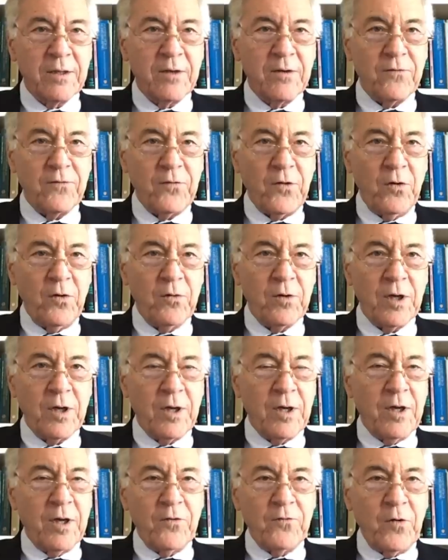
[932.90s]
So
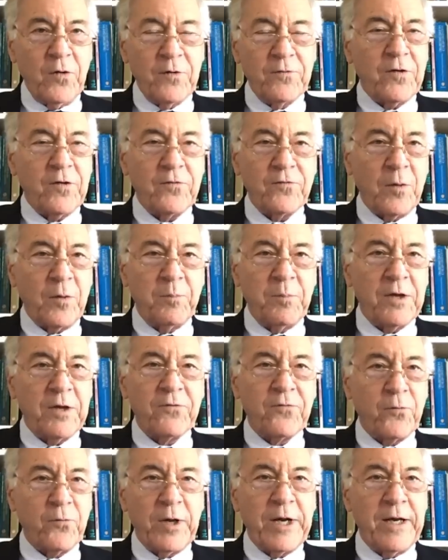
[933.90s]
it's just a
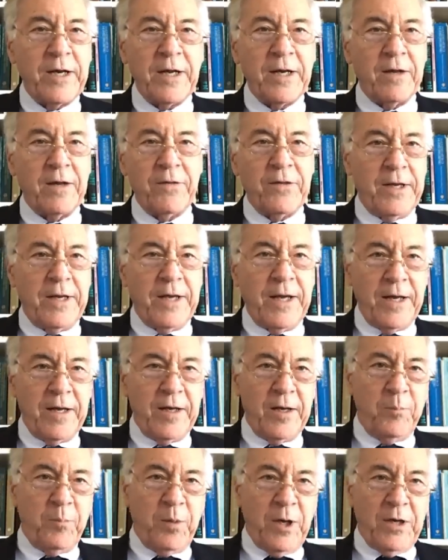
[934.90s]
misreading of the
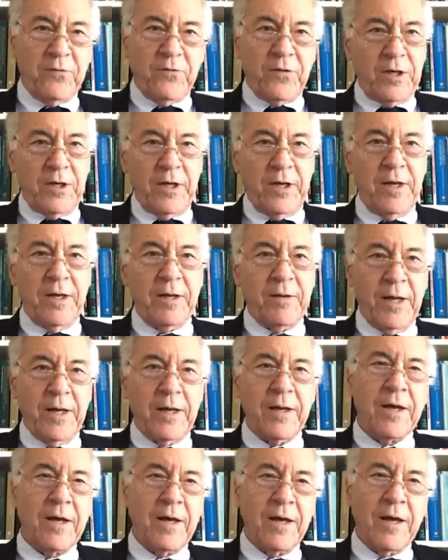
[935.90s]
data, basically.
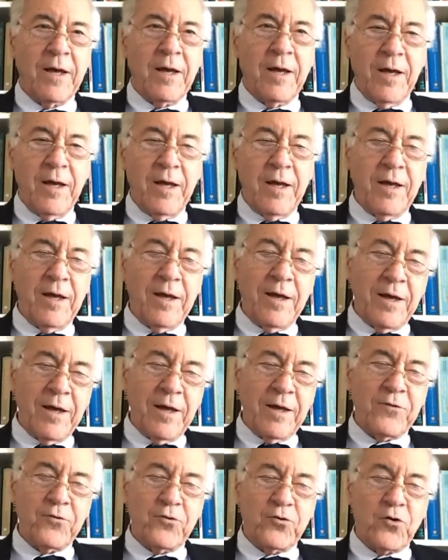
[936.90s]
That,
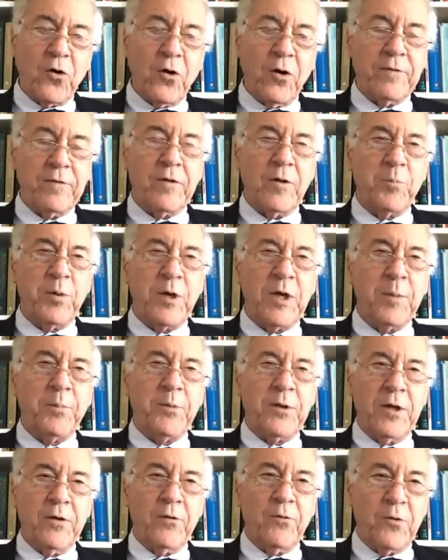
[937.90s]
in short, the
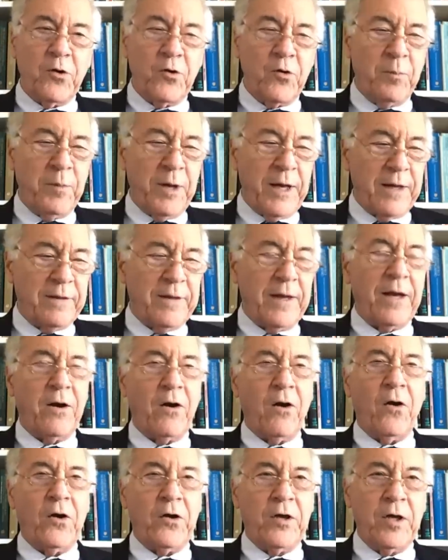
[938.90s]
people who make that
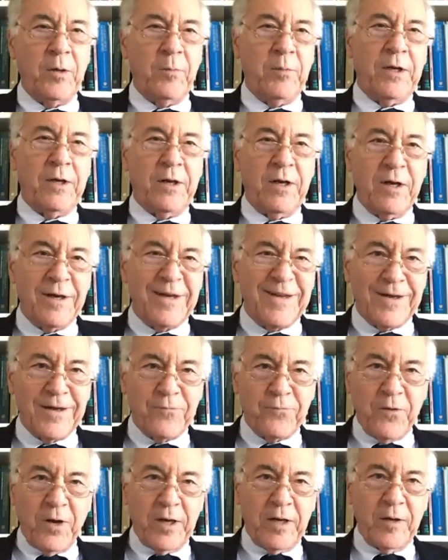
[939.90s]
argument,
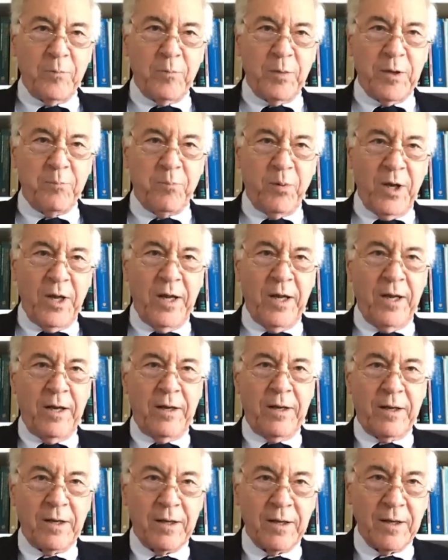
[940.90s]
if I could be
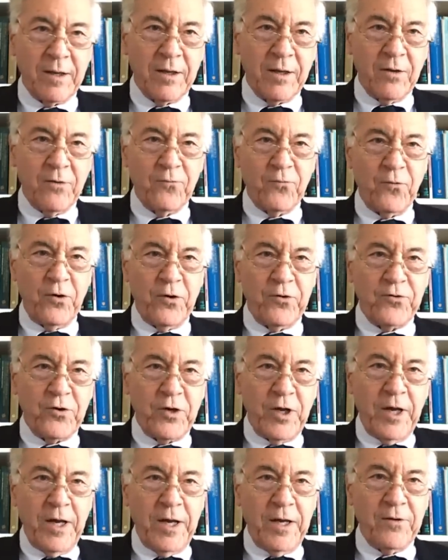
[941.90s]
blunt for a
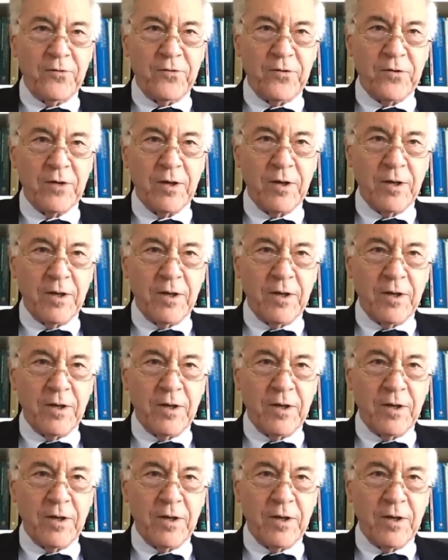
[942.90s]
change,